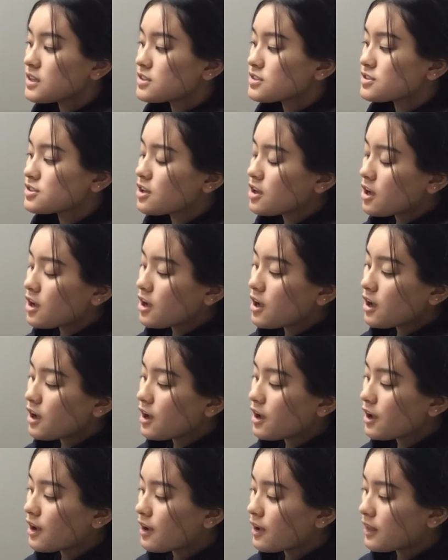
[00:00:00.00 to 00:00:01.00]

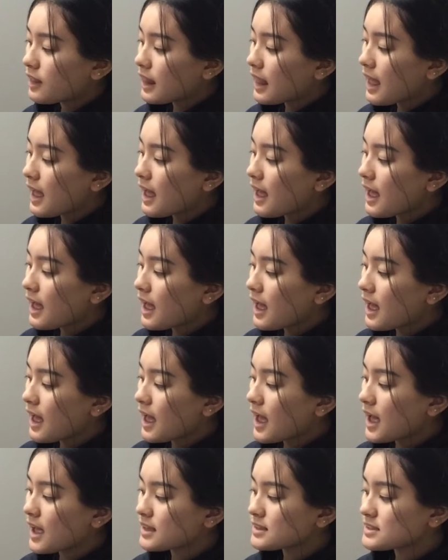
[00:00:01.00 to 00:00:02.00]
sol,
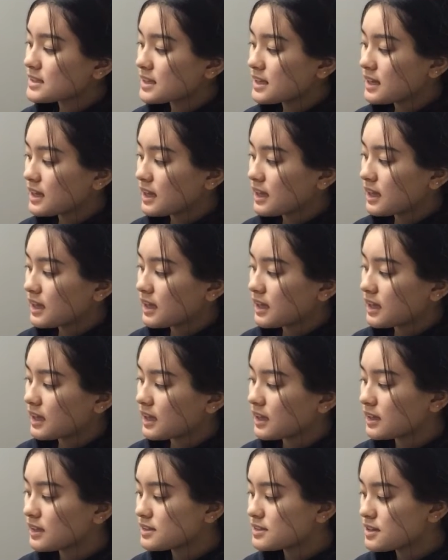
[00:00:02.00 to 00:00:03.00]
la, si,
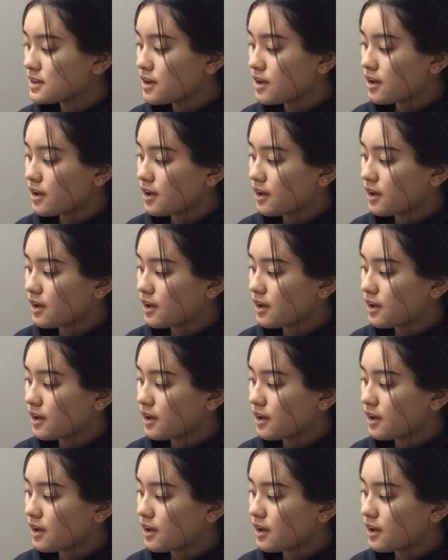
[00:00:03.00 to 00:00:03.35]
do.